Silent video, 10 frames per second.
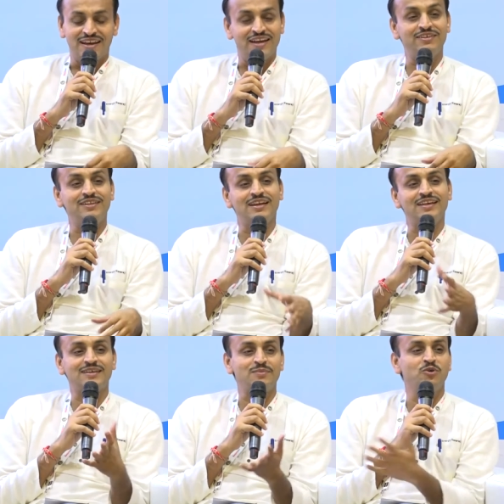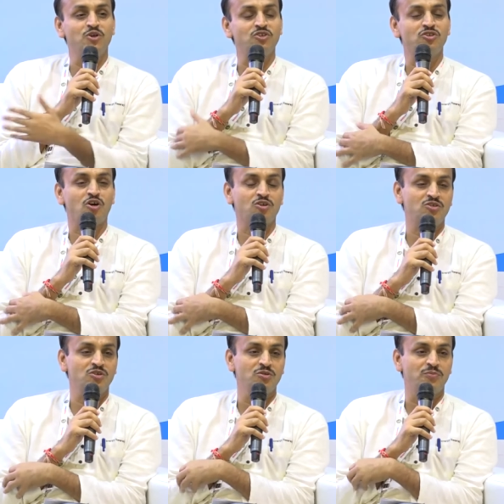Nevertheless, I'm going to
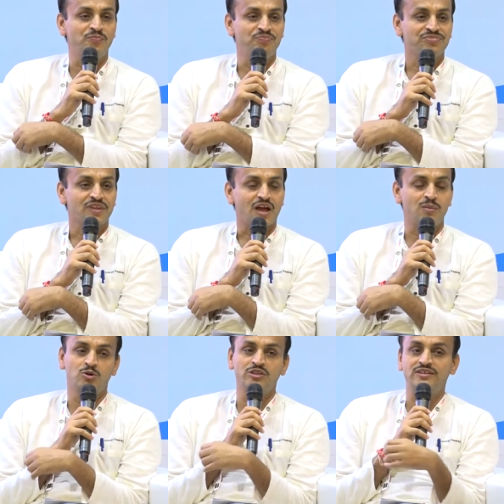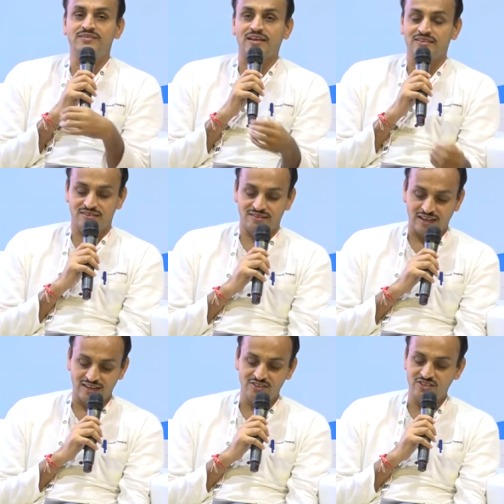talk to about the trans
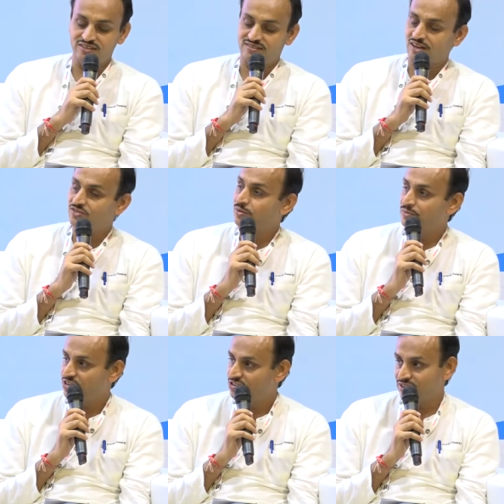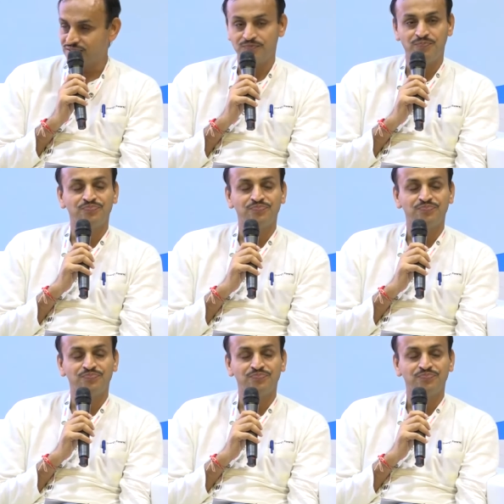energy transformation